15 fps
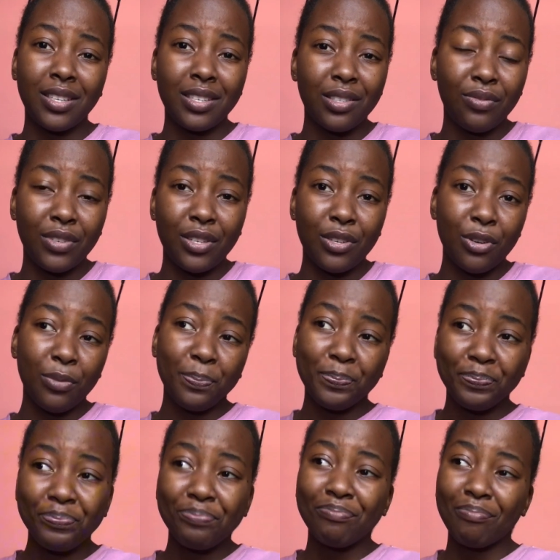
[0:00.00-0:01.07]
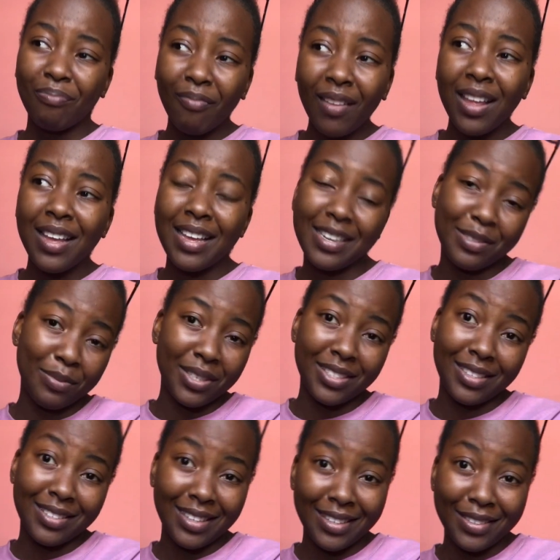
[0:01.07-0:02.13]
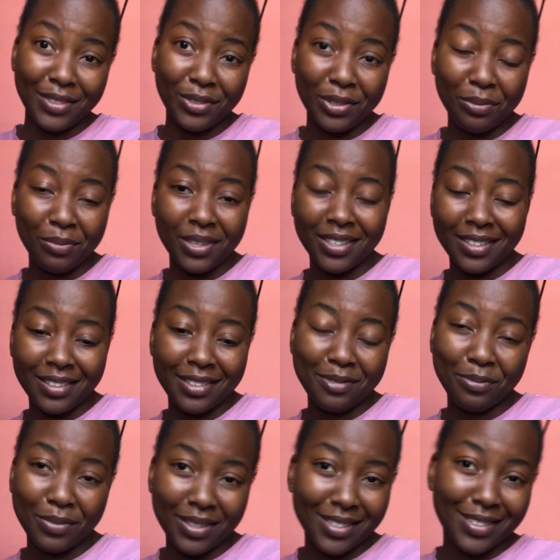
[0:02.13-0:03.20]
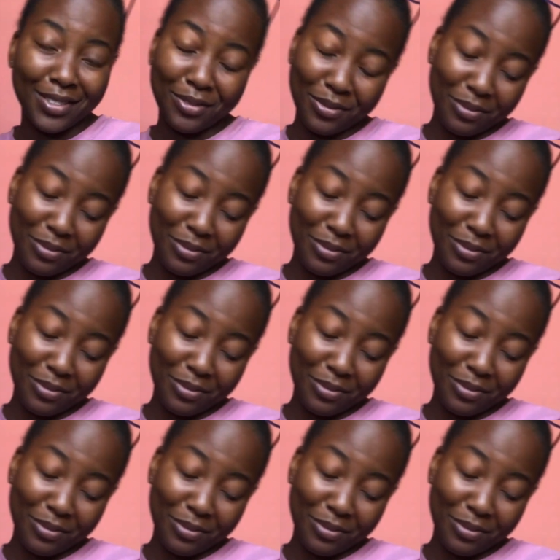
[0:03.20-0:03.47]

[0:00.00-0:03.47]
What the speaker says: this video as much as I enjoyed making it.